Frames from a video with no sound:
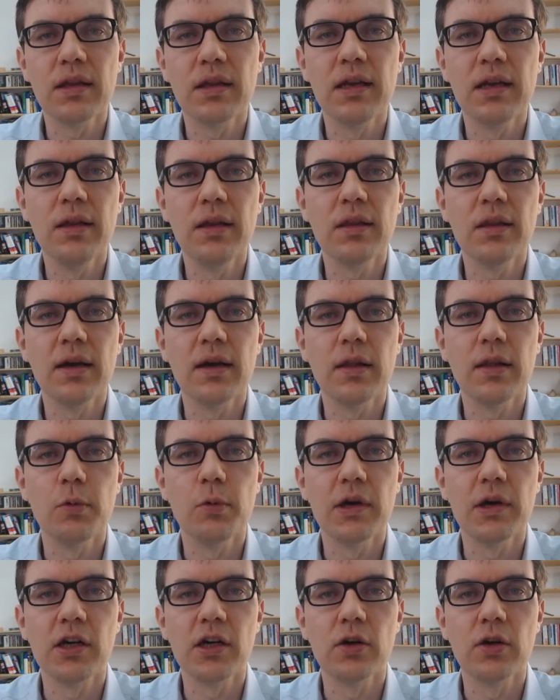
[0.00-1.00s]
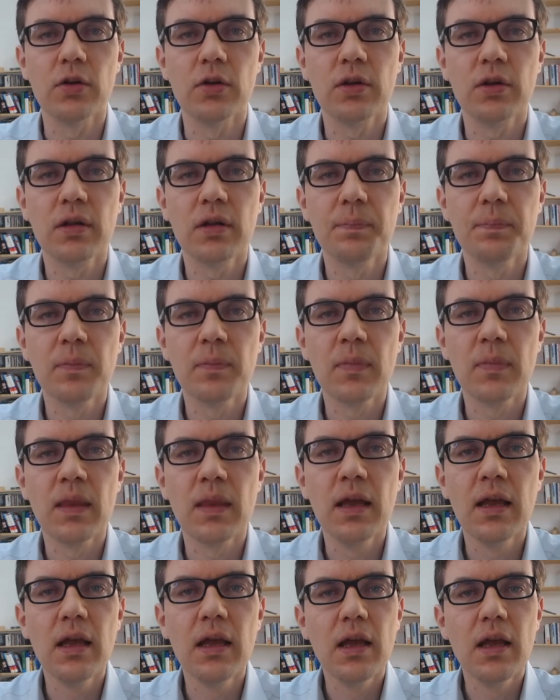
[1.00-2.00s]
inside the warehouse.
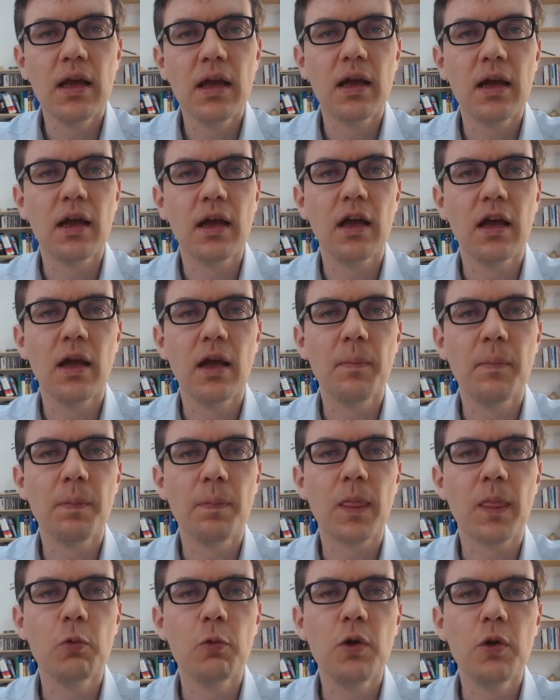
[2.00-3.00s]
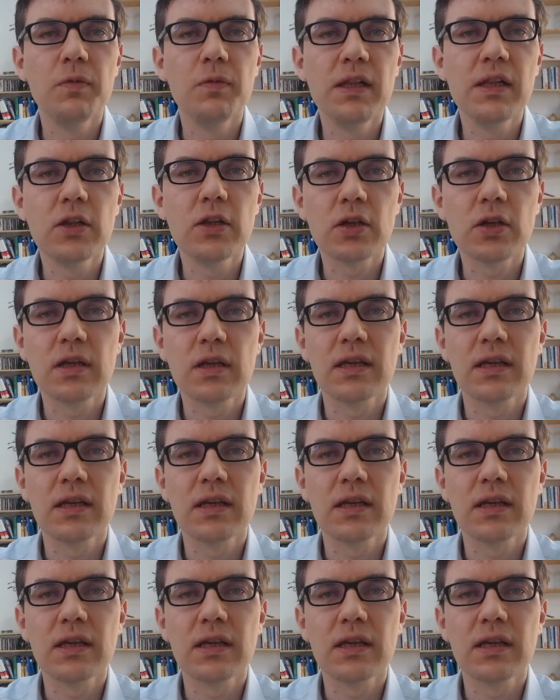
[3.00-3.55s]
We will not